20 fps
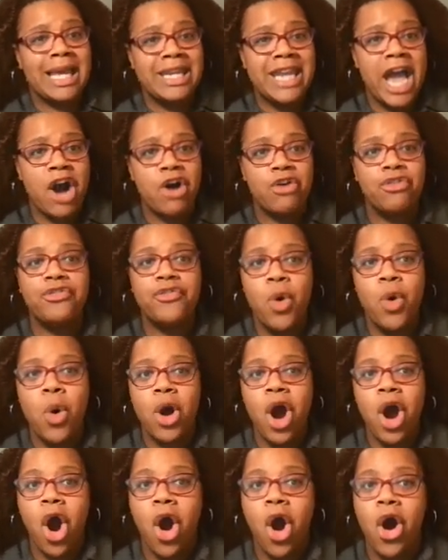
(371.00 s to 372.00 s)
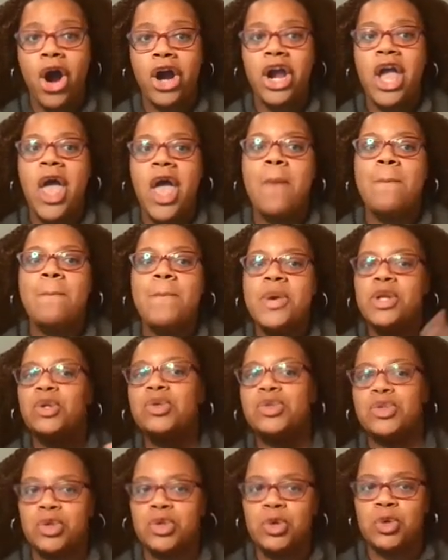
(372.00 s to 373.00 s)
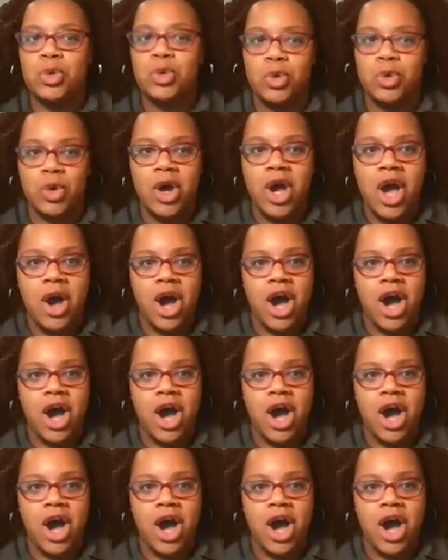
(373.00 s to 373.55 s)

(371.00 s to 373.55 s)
Now, for our middle school